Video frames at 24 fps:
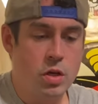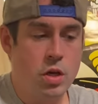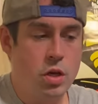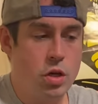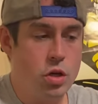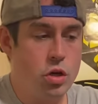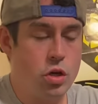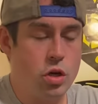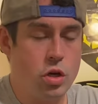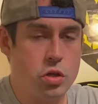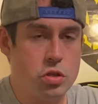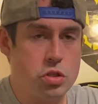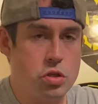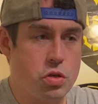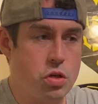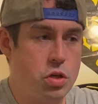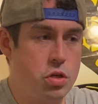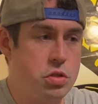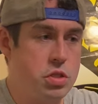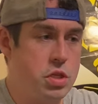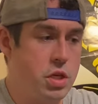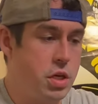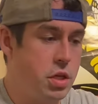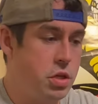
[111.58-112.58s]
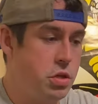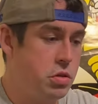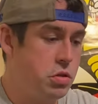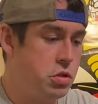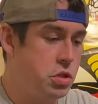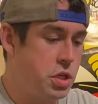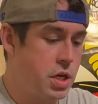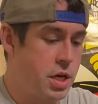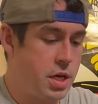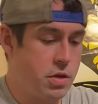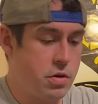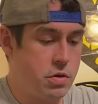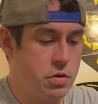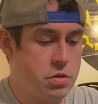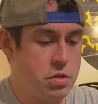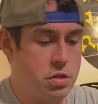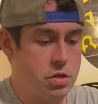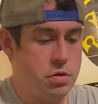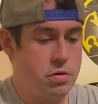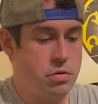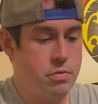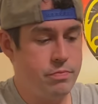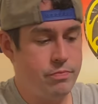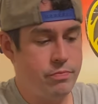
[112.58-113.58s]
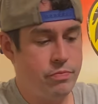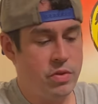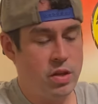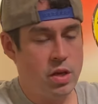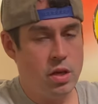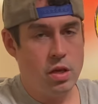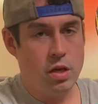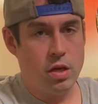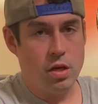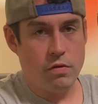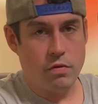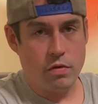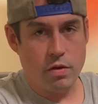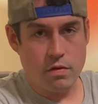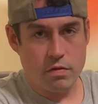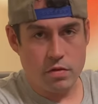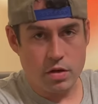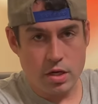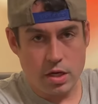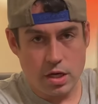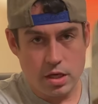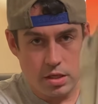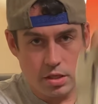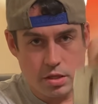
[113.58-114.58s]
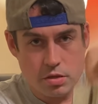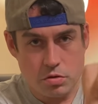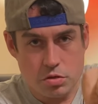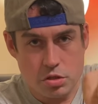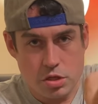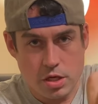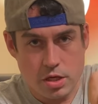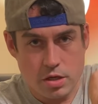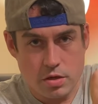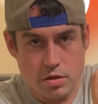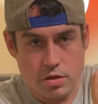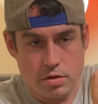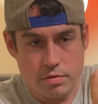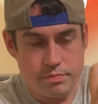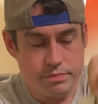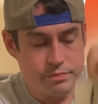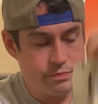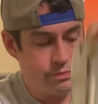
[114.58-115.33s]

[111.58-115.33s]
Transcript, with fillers: You can also use it in your shaker too, if you have a cocktail shaker.